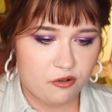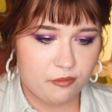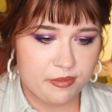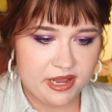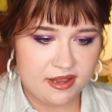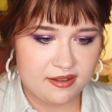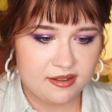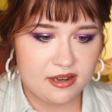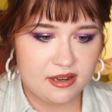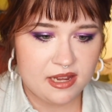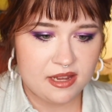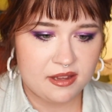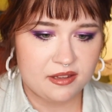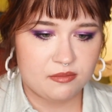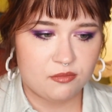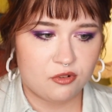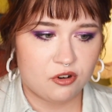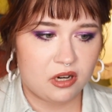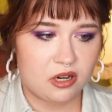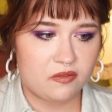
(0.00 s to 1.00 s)
obesity
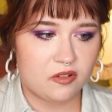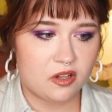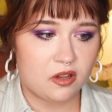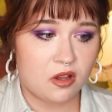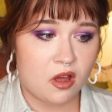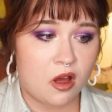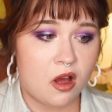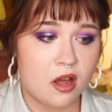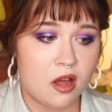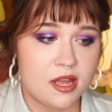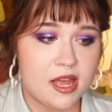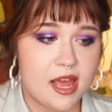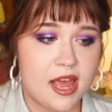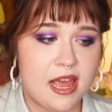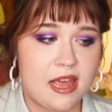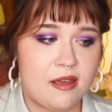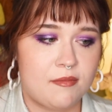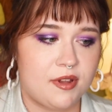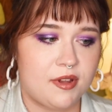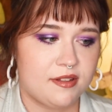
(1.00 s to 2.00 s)
is more of a long
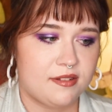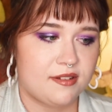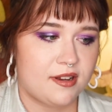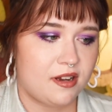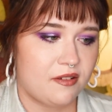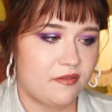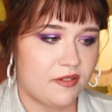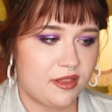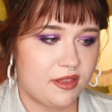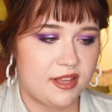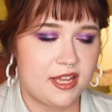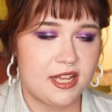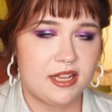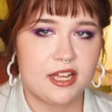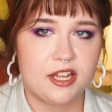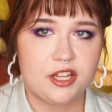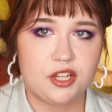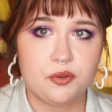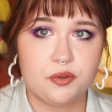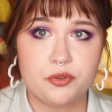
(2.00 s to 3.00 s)
game instead of a thing
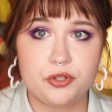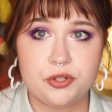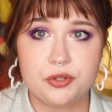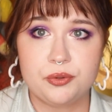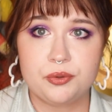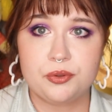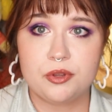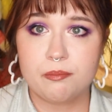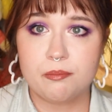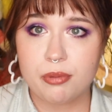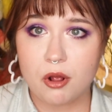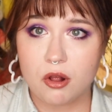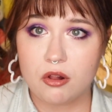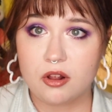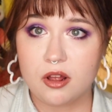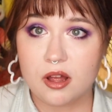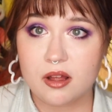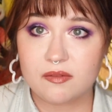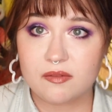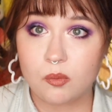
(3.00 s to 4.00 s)
that you do the
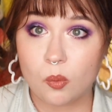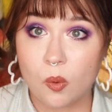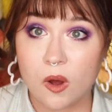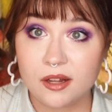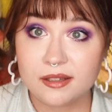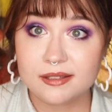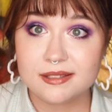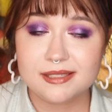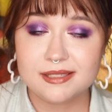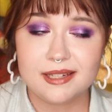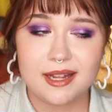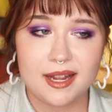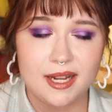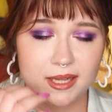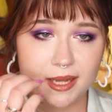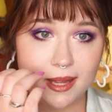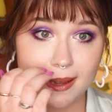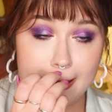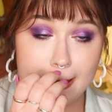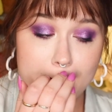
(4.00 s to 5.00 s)
bulk of once
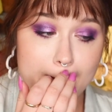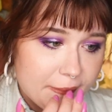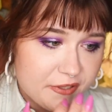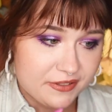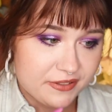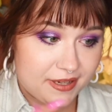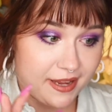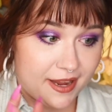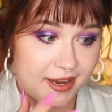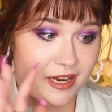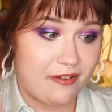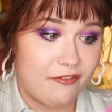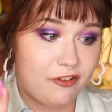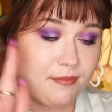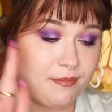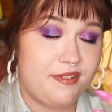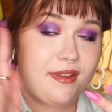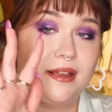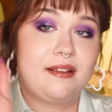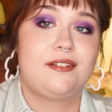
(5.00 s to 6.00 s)
and then just kind of
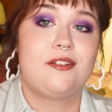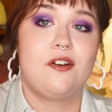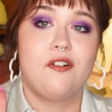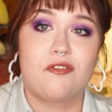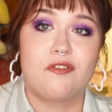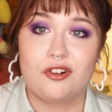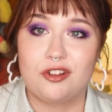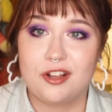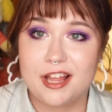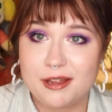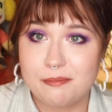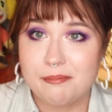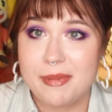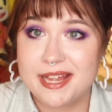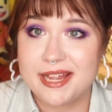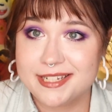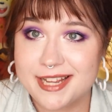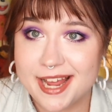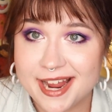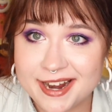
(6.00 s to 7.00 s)
obsess over like
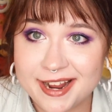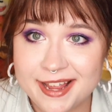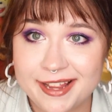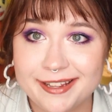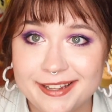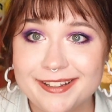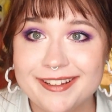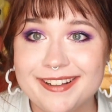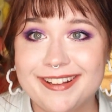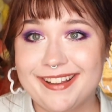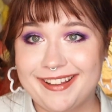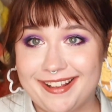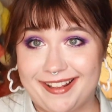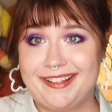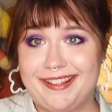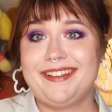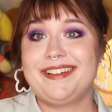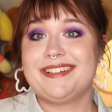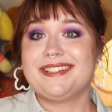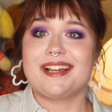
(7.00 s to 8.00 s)
maintaining.
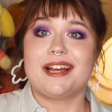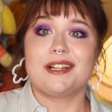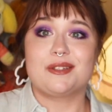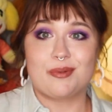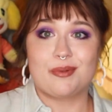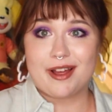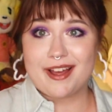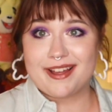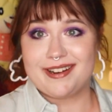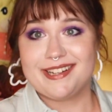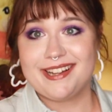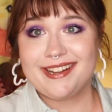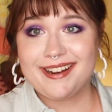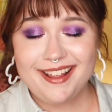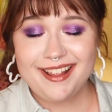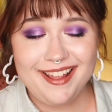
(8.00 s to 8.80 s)
At least that's what I did.